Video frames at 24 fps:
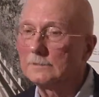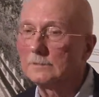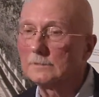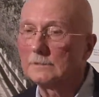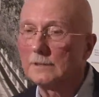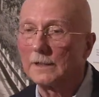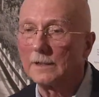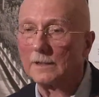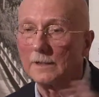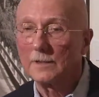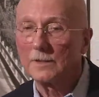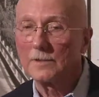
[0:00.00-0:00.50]

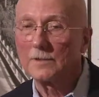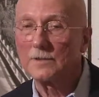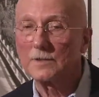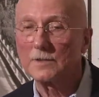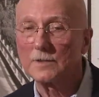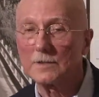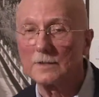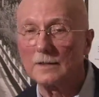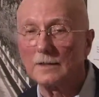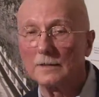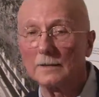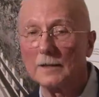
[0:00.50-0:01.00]

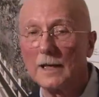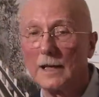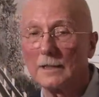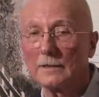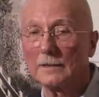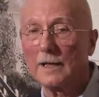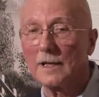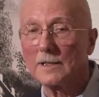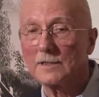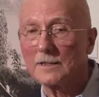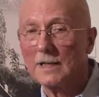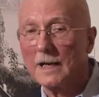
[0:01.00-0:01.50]
there's a lot
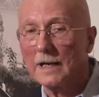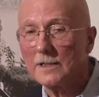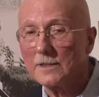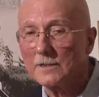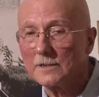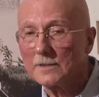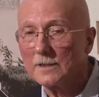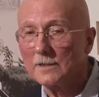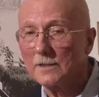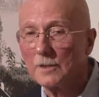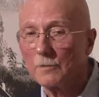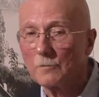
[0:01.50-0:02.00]
less
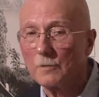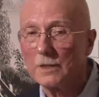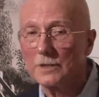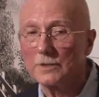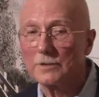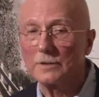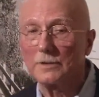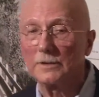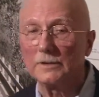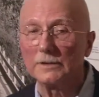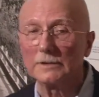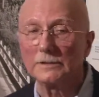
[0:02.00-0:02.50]
ice than there was
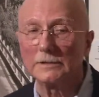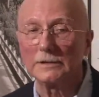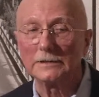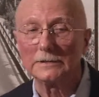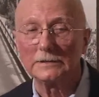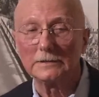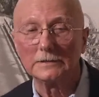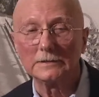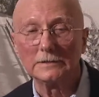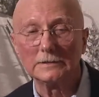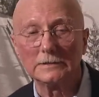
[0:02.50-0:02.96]
during the